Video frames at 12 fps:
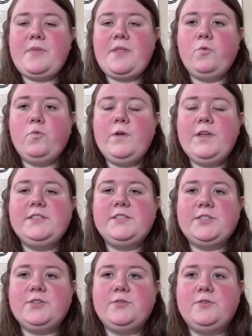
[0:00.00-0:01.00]
We
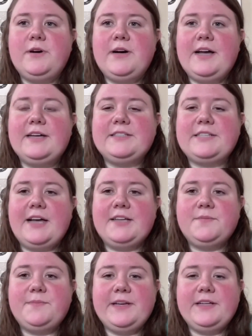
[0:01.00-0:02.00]
do
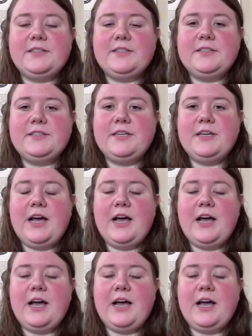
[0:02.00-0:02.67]
assessments